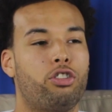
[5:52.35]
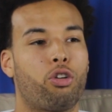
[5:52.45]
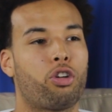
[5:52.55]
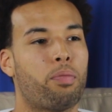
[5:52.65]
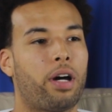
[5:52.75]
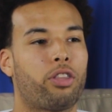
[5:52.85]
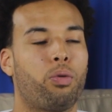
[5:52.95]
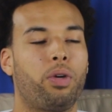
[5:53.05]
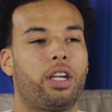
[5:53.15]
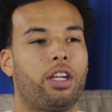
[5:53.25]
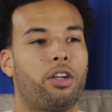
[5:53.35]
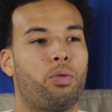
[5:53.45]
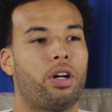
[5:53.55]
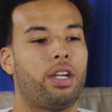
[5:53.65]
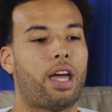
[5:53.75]
joking about the weekend and
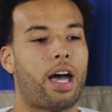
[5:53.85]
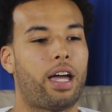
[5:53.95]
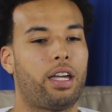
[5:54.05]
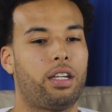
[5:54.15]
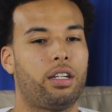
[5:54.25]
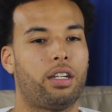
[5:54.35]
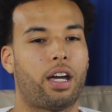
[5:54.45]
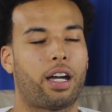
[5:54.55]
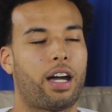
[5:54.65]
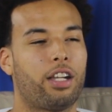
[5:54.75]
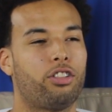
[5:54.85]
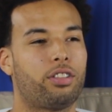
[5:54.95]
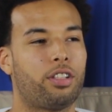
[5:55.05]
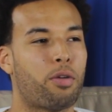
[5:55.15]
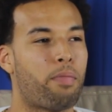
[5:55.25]
whatnot. And I kind of
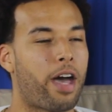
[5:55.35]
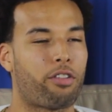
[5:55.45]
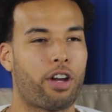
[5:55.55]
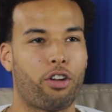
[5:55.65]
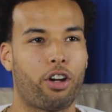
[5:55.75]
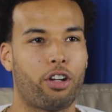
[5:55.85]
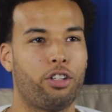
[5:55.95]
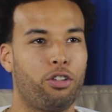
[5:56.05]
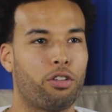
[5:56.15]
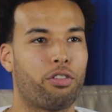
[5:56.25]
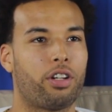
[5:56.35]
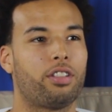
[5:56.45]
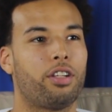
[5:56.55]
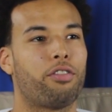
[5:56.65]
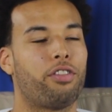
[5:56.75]
just in the background heard the
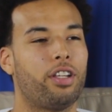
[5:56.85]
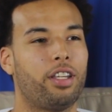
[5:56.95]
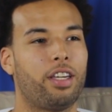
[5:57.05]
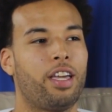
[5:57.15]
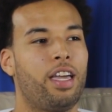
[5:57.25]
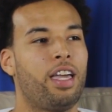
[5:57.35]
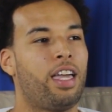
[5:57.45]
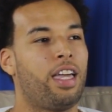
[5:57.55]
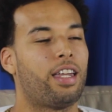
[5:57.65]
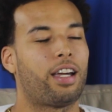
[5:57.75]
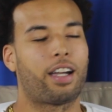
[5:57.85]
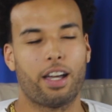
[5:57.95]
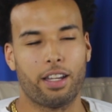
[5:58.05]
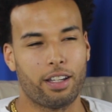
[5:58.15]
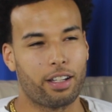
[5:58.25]
University of Findlay. And I
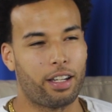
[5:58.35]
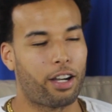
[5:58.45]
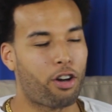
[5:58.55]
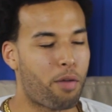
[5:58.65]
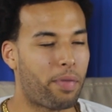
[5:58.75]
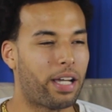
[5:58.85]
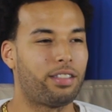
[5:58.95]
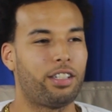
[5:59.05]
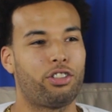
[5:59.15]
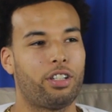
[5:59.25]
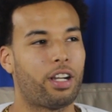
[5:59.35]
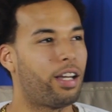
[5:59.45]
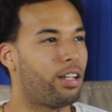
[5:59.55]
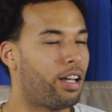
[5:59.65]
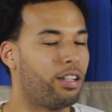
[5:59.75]
kind of, that caught my attention. And
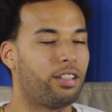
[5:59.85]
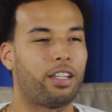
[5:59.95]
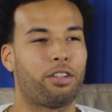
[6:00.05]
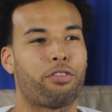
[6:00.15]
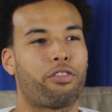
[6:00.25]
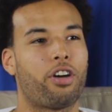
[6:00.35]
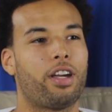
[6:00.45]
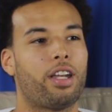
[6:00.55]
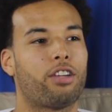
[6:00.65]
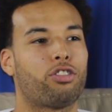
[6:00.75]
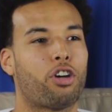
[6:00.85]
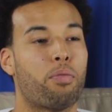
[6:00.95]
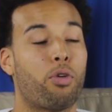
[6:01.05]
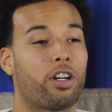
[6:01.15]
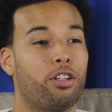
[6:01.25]
I, I looked at the front and I saw
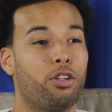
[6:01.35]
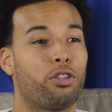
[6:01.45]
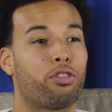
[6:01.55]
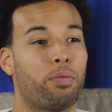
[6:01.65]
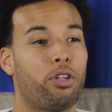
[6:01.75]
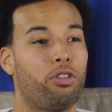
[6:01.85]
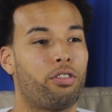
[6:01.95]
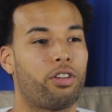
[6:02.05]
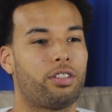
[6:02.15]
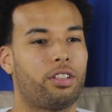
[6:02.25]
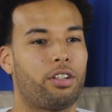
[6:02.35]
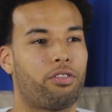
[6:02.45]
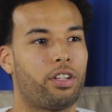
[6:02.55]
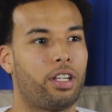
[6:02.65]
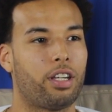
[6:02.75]
Morgan Lewis from the University of
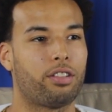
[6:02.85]
Findlay